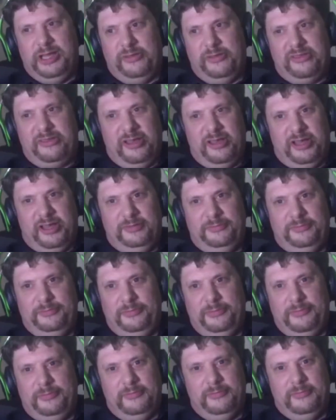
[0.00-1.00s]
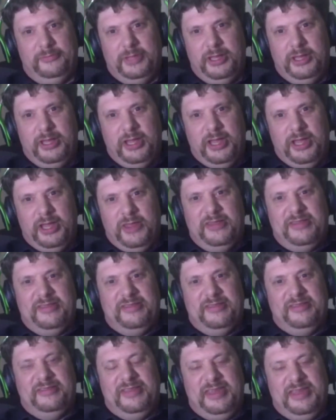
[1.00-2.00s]
not. This is
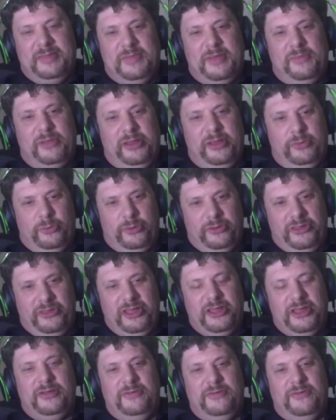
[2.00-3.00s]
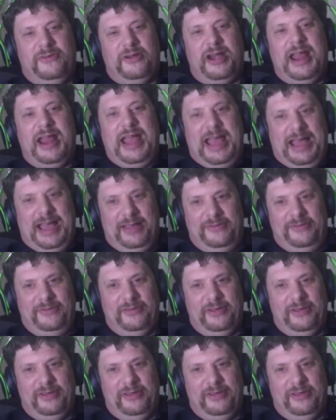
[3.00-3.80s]
a team that played really good for a half,